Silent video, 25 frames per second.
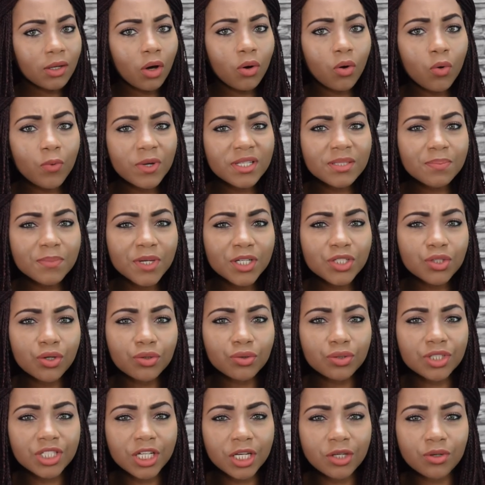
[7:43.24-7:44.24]
Always make sure
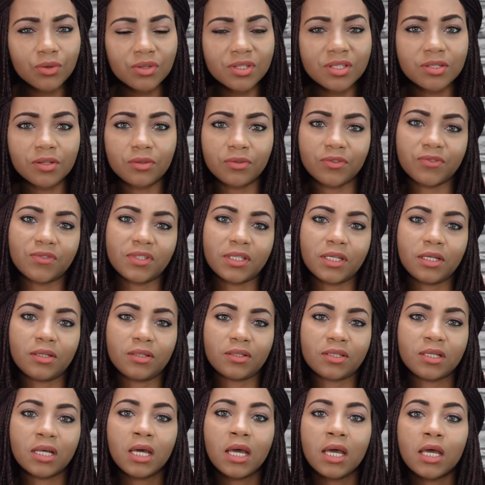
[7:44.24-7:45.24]
you check yourselves,
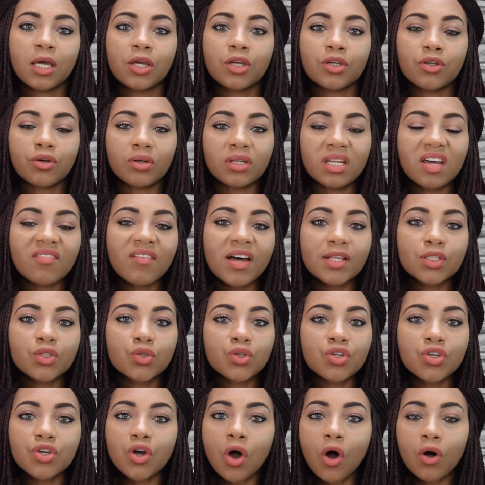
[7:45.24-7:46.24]
girls. You're never too
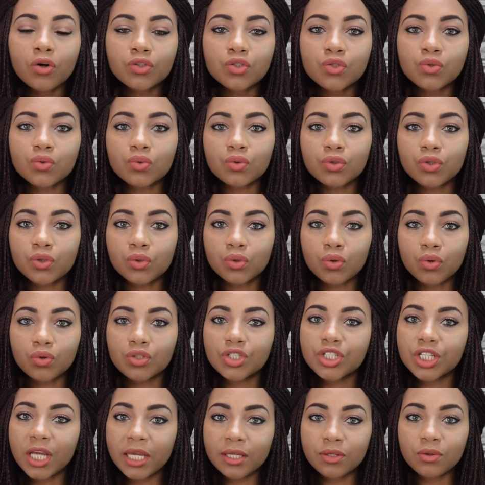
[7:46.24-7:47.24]
young to, you know,
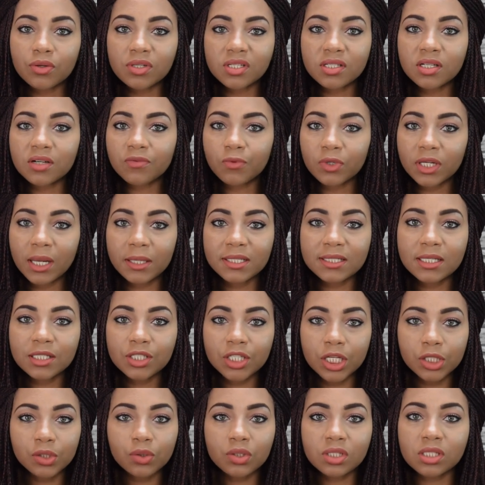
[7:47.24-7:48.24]
check yourself. When I say
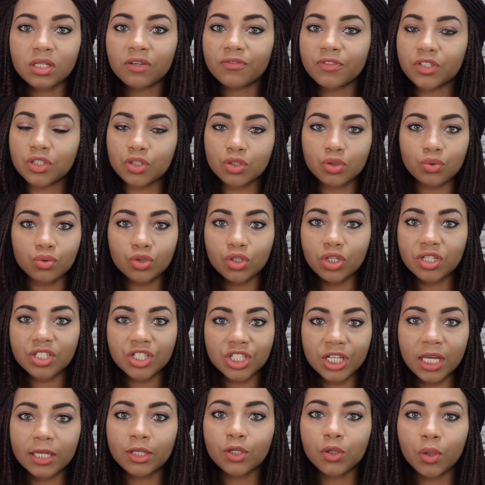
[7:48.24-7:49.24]
check yourself, is to just
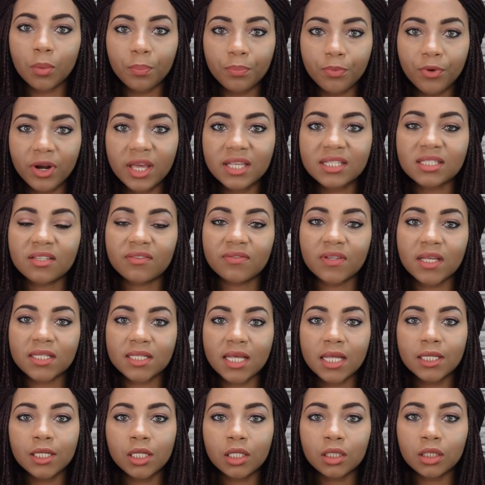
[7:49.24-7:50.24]
check your breast. If there's
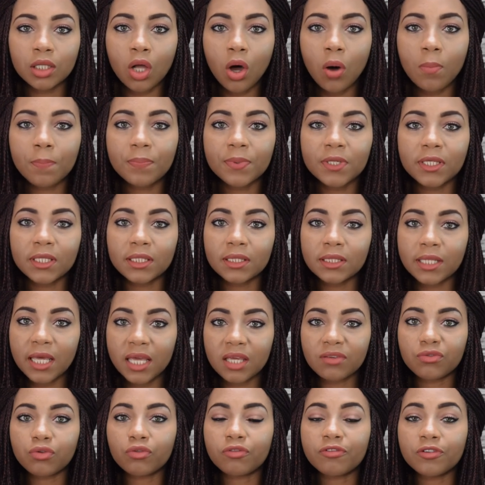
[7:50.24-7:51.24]
any lump in there,
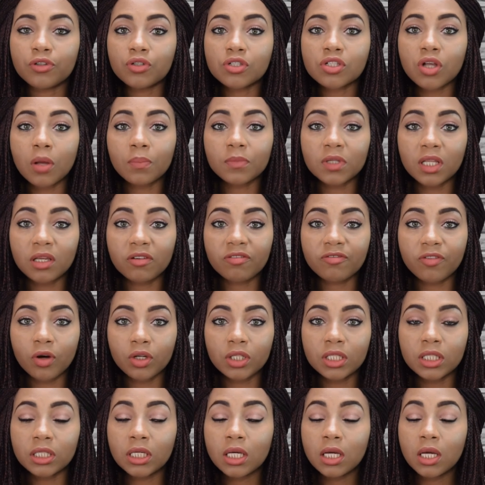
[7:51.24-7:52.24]
if you feel something
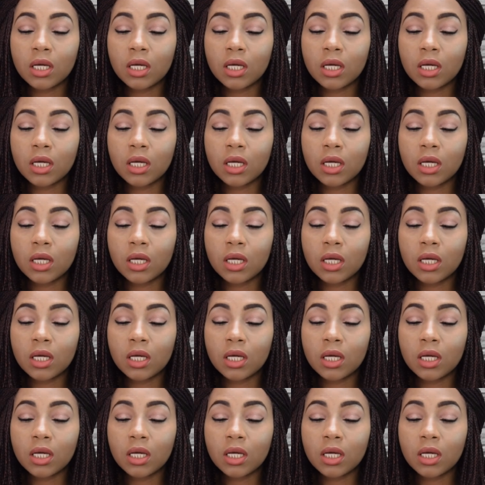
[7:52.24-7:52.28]
funny,